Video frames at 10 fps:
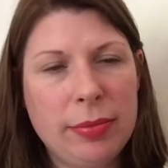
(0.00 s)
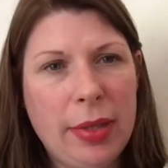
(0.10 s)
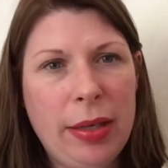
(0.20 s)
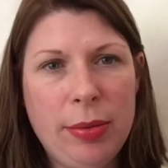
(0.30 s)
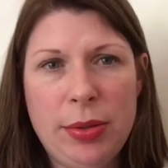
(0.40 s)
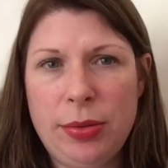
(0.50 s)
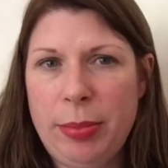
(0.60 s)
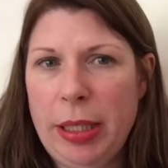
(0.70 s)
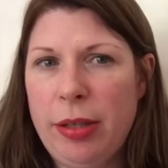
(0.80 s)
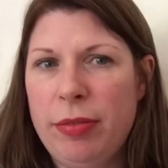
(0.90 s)
it would all
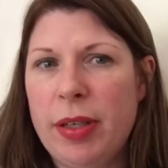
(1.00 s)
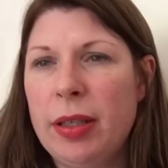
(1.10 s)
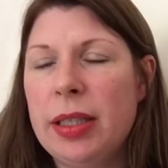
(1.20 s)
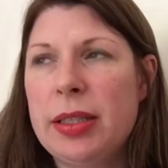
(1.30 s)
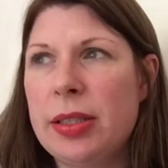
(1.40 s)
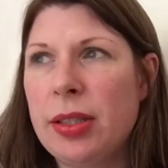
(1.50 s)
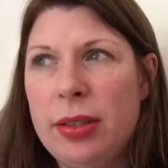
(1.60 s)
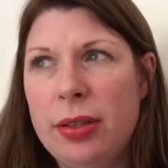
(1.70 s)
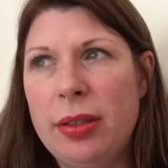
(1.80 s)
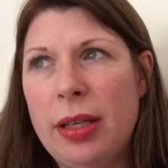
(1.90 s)
be over.
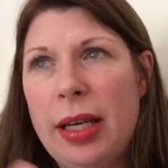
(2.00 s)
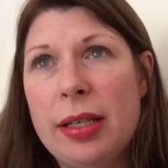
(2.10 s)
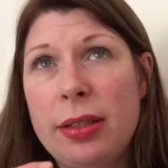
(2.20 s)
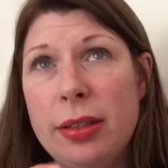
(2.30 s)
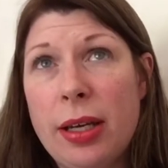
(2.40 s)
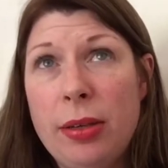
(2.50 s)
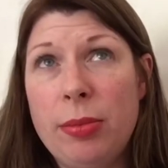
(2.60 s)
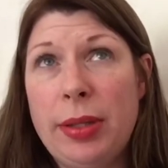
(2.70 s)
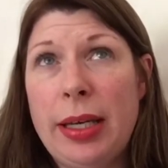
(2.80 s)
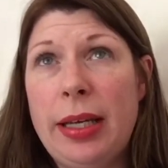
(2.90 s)
I couldn't
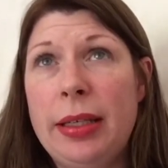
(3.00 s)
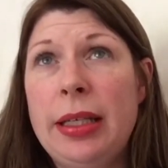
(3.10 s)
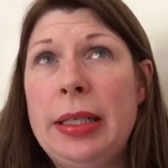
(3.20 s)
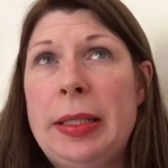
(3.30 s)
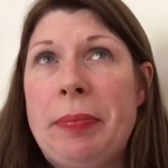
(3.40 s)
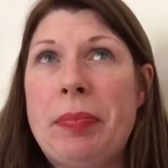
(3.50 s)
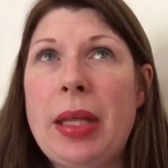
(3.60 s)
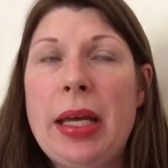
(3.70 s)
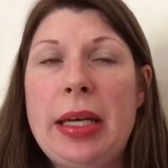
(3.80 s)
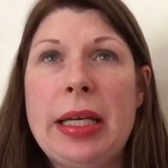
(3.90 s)
cope with that.
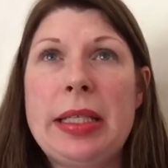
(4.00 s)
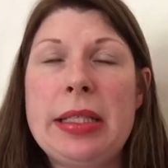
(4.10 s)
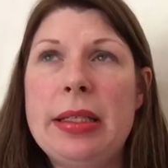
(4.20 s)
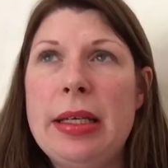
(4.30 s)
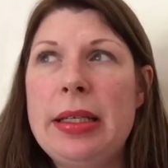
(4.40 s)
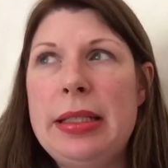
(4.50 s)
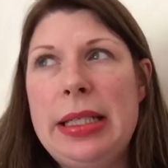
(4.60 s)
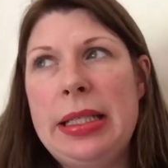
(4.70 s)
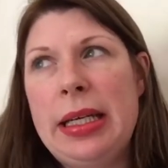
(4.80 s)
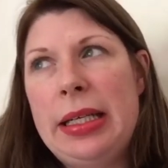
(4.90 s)
And I
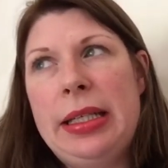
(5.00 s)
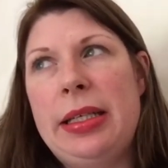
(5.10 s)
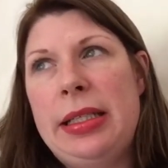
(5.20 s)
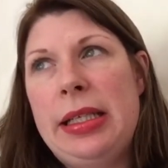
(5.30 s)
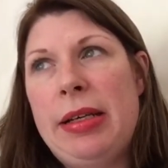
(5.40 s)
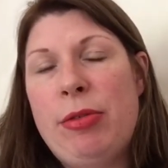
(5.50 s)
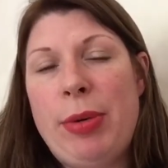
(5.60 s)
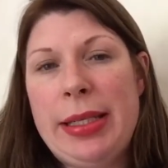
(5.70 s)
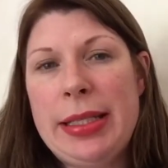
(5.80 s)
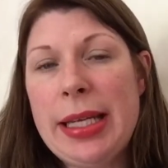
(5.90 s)
didn't like the idea of
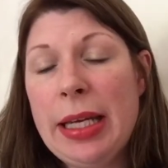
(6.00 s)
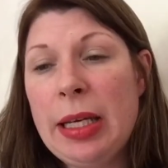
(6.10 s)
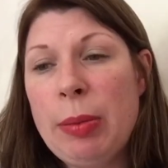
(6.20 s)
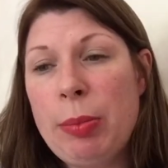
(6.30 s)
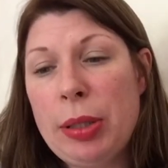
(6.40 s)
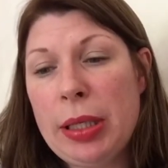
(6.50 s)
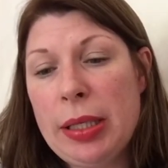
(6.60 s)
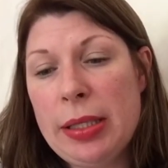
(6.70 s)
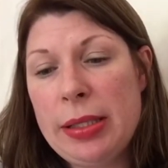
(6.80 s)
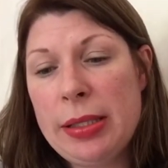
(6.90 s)
waiting
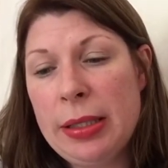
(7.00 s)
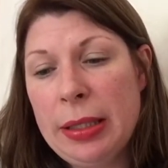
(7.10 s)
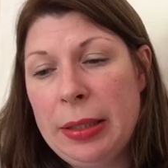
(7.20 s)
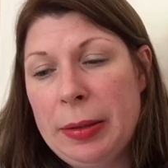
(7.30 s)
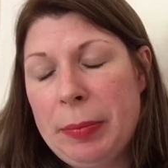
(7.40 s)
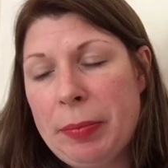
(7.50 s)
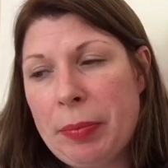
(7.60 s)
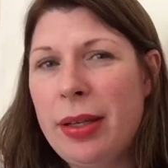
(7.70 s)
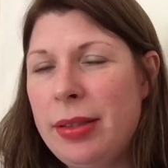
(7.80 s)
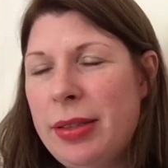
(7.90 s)
because,
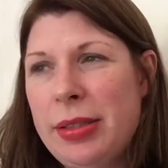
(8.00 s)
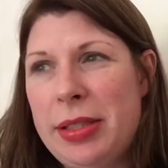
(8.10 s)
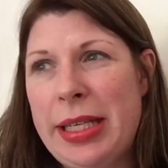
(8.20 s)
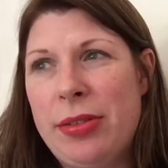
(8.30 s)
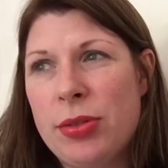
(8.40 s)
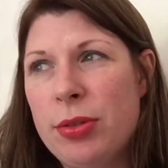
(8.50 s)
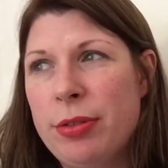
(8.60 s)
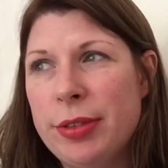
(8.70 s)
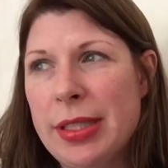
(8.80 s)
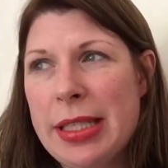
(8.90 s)
I know it sounds
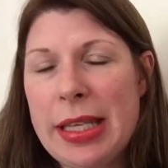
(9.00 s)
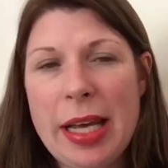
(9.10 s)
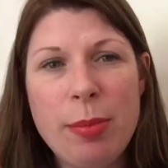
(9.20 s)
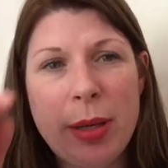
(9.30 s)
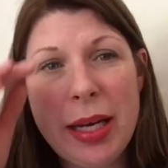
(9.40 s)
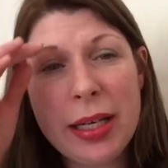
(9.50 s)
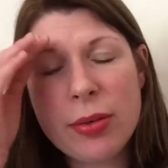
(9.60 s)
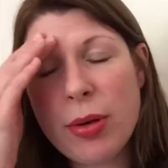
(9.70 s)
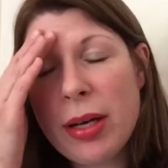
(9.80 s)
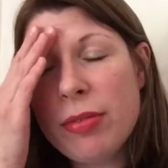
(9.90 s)
awful to say, but I
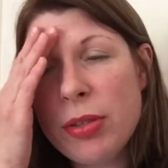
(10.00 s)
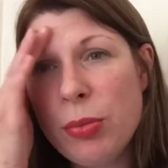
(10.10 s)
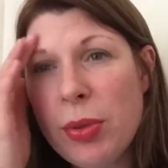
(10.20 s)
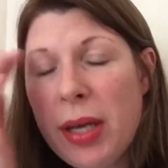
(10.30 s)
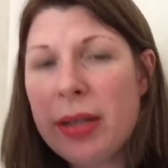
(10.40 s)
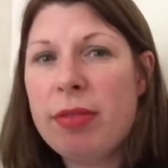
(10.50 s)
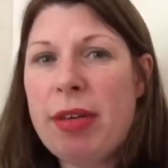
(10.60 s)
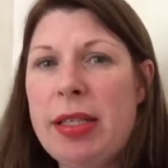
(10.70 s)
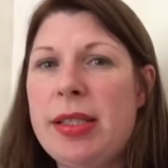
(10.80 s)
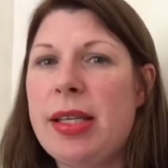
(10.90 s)
had quite a few work
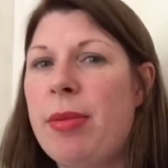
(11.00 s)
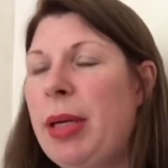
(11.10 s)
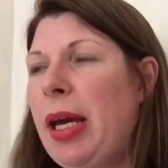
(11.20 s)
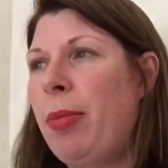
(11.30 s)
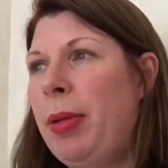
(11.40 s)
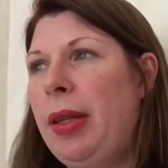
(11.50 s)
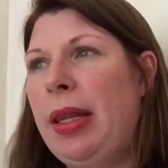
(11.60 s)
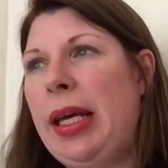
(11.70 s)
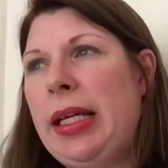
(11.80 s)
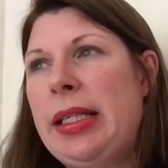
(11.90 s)
events coming up and
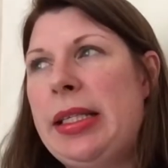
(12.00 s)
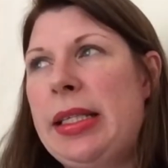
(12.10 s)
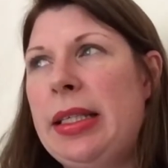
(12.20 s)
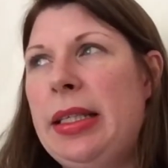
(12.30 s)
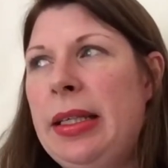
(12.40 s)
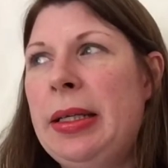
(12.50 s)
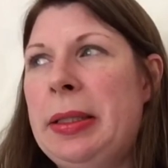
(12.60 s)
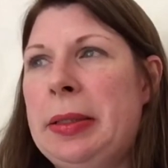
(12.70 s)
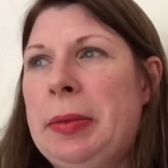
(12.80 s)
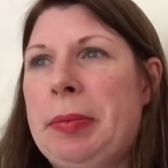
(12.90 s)
things, and
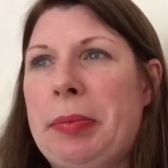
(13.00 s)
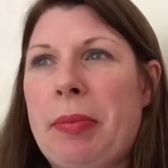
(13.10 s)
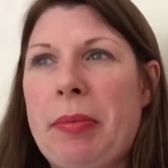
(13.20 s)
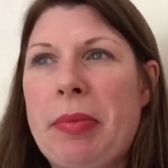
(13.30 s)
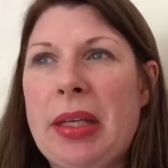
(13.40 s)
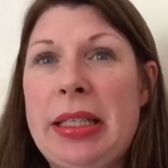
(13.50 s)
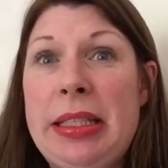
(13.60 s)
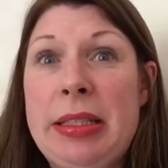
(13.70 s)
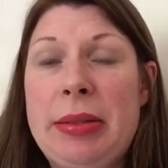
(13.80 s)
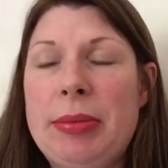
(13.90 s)
I
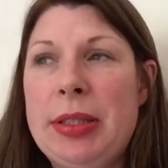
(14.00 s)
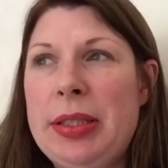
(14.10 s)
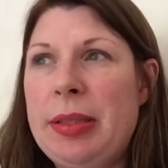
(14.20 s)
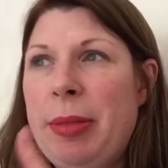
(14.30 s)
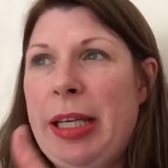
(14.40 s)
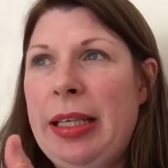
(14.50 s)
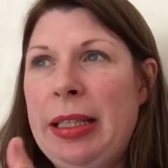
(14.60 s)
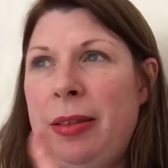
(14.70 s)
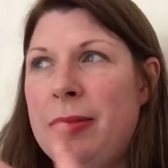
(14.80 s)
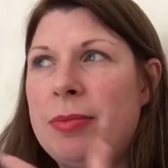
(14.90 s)
didn't want to be